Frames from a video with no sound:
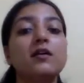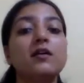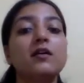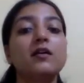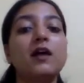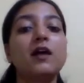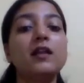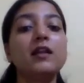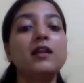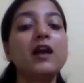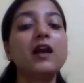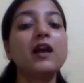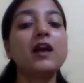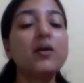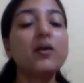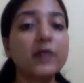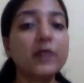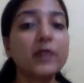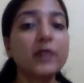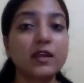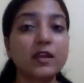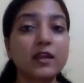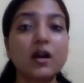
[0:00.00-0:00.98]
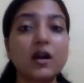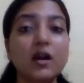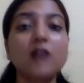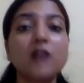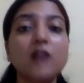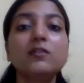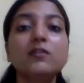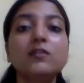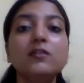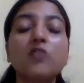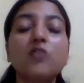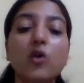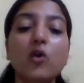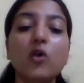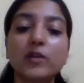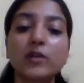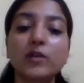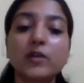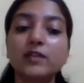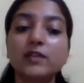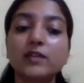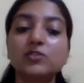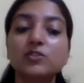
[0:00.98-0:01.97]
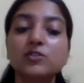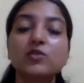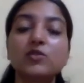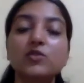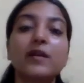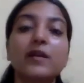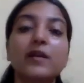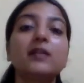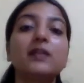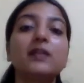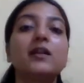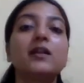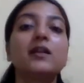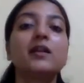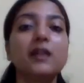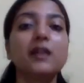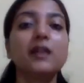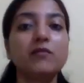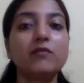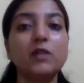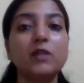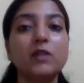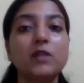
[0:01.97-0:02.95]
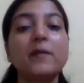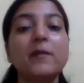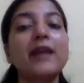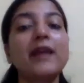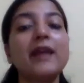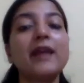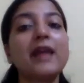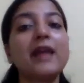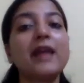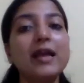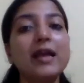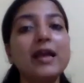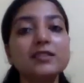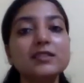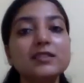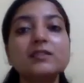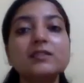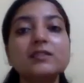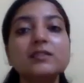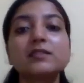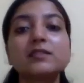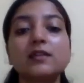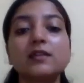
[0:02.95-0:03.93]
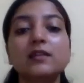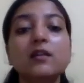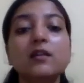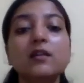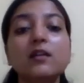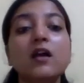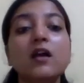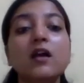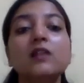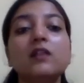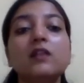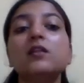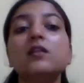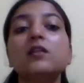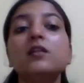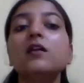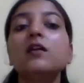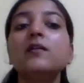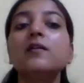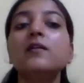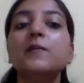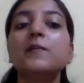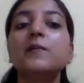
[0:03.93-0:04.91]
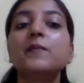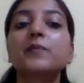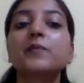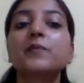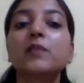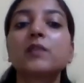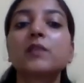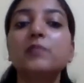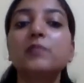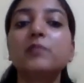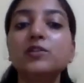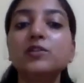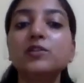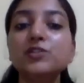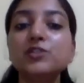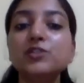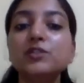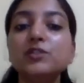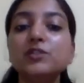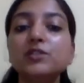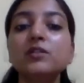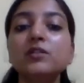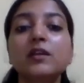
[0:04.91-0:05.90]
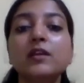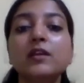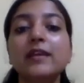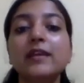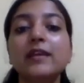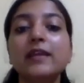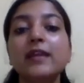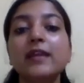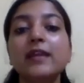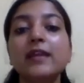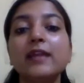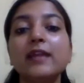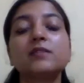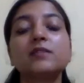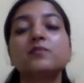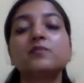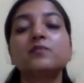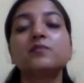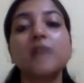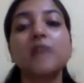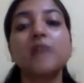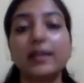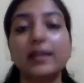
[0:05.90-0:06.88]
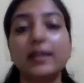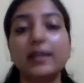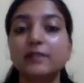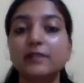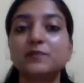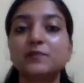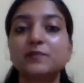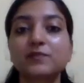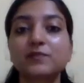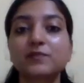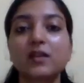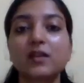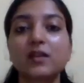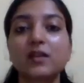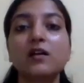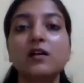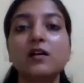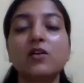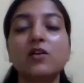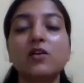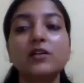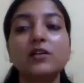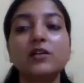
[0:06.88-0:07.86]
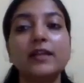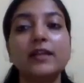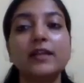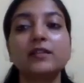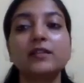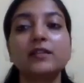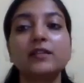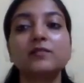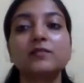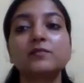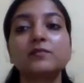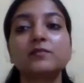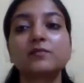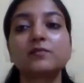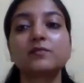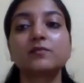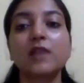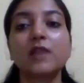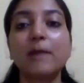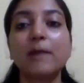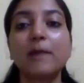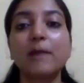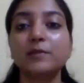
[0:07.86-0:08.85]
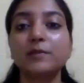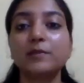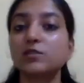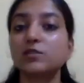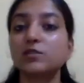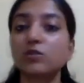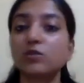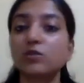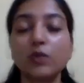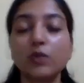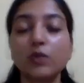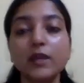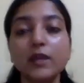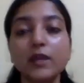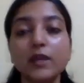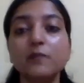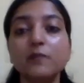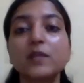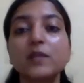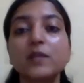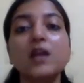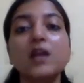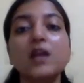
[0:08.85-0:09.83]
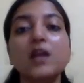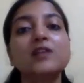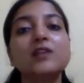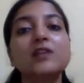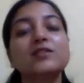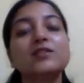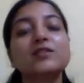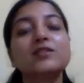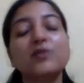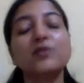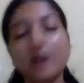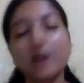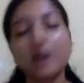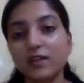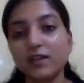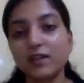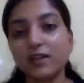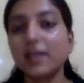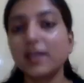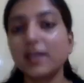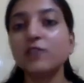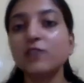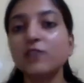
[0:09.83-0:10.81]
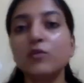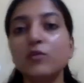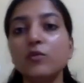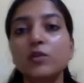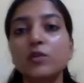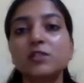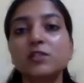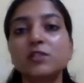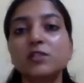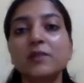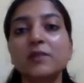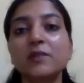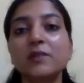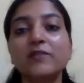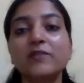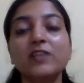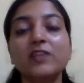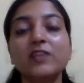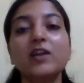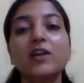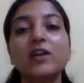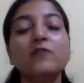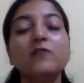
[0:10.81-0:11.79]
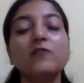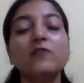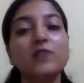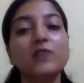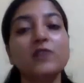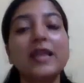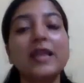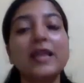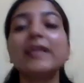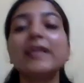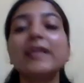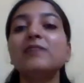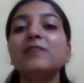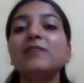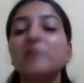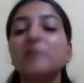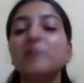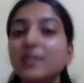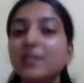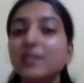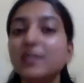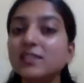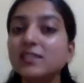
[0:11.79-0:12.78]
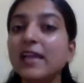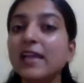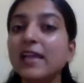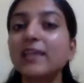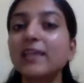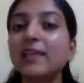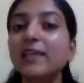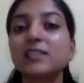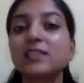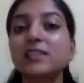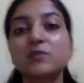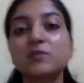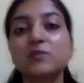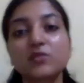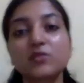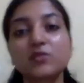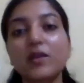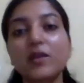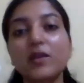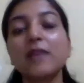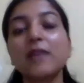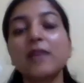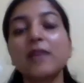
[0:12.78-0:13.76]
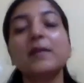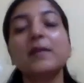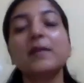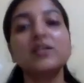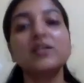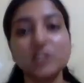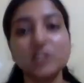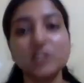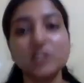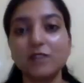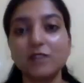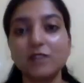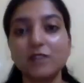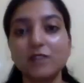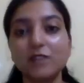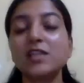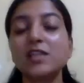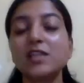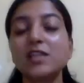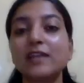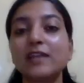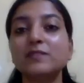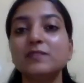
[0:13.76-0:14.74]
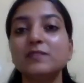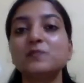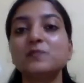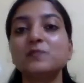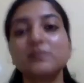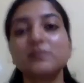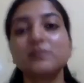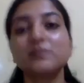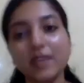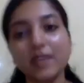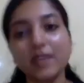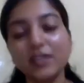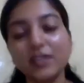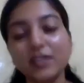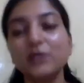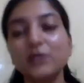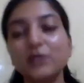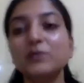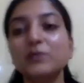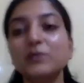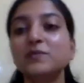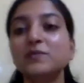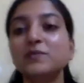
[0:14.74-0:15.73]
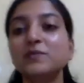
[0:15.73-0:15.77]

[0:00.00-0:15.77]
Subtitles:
allowing other organs to get developed, and as a result the person gets died, or death happens. Okay, so thank you for watching my video. If you like it, please like, subscribe and share my channel. Thank you.